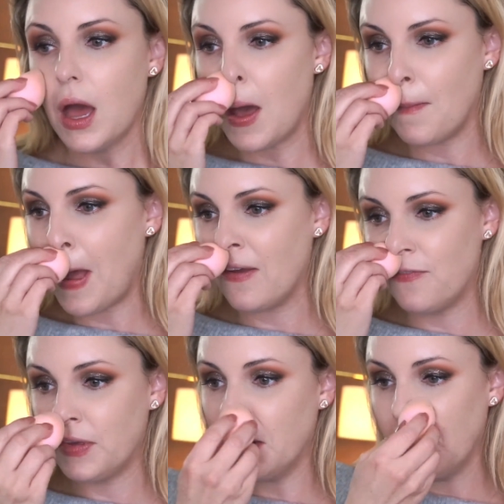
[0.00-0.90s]
I
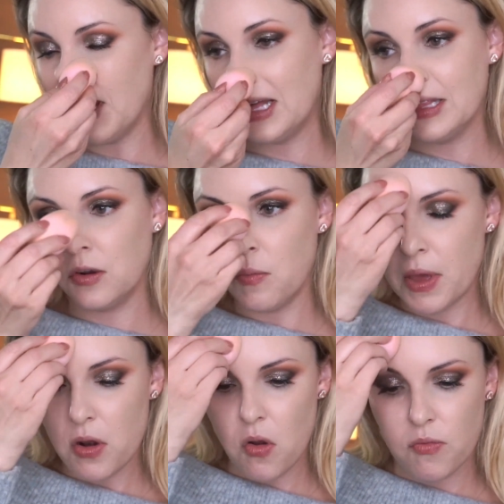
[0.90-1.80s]
feel a little
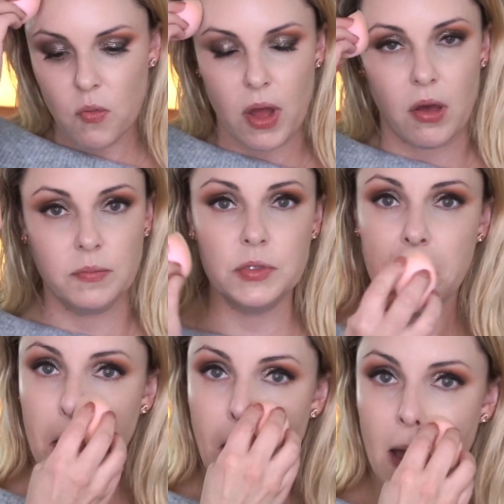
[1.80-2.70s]
bit overwhelmed,
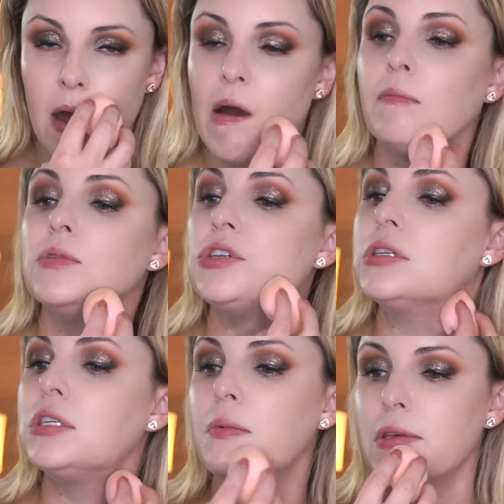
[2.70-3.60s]

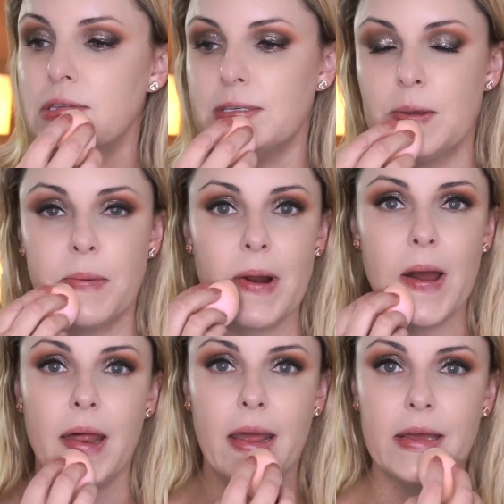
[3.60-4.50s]
just to be super
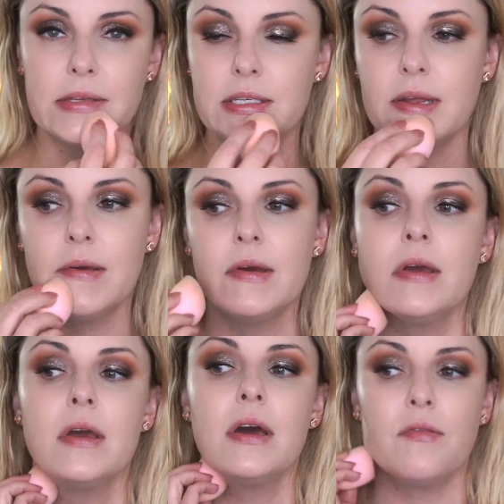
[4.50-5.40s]
honest.
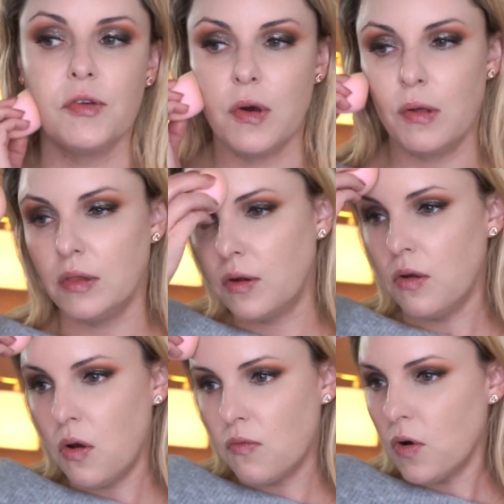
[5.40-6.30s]
I feel a
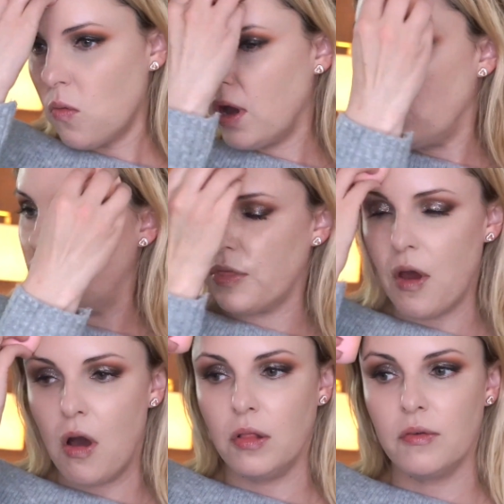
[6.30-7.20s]
little overwhelmed with
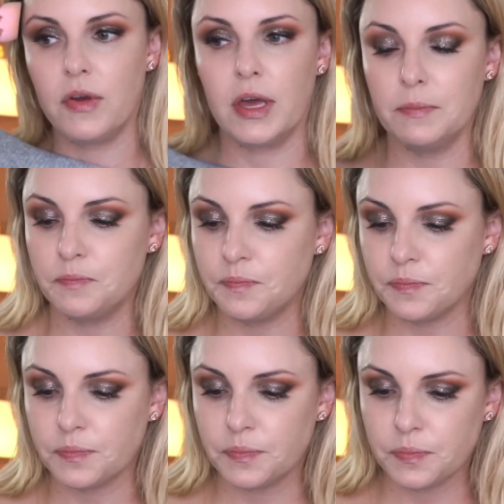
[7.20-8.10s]
all of it,
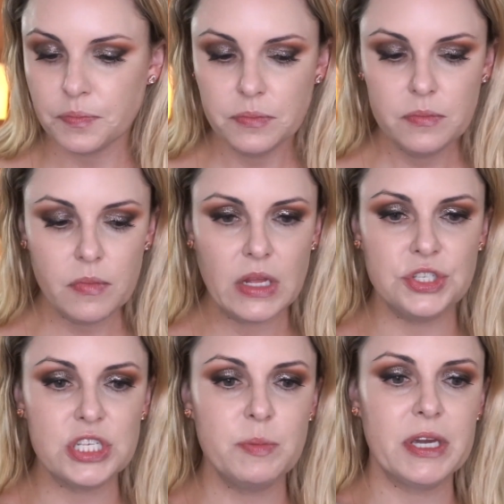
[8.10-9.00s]

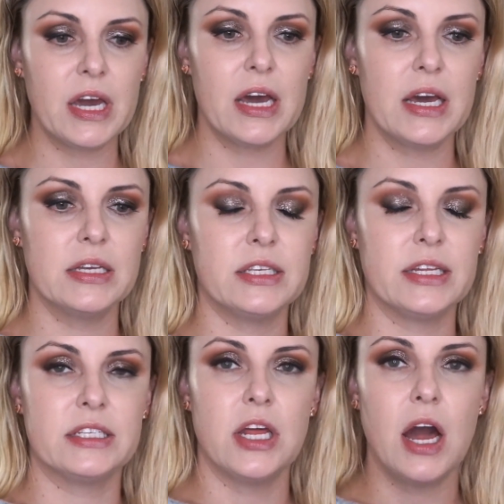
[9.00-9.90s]
just because
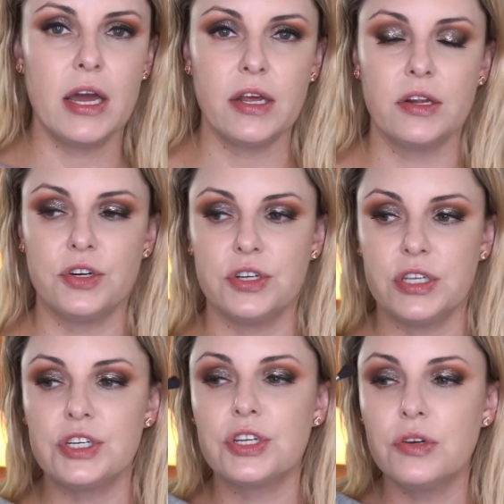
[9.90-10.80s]
it's not a
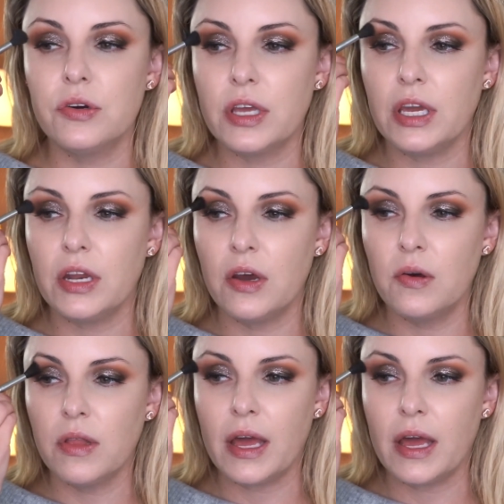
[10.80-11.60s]
traditional keto.